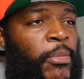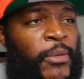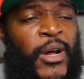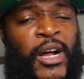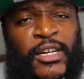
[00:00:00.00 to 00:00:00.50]

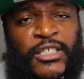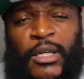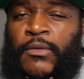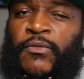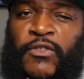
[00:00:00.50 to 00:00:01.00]
People out here
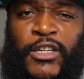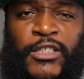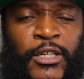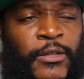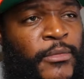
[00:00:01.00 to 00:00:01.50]
so
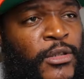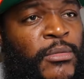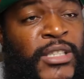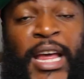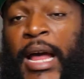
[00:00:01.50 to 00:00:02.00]
fucked up. You know
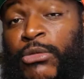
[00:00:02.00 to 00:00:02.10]
what I'm saying?